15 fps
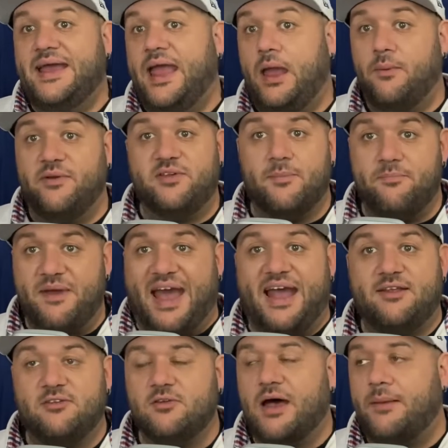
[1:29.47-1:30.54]
It was a
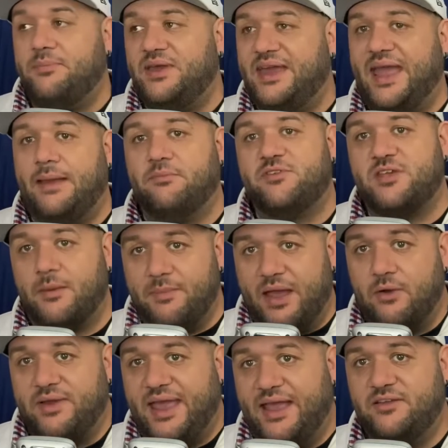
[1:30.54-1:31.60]
bad, sloppy game.
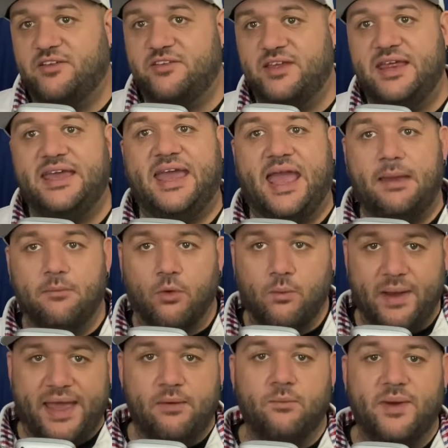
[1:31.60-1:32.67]
Somehow Kansas City came
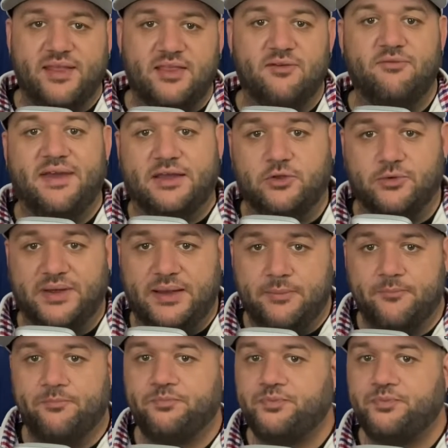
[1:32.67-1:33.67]
away with the victory.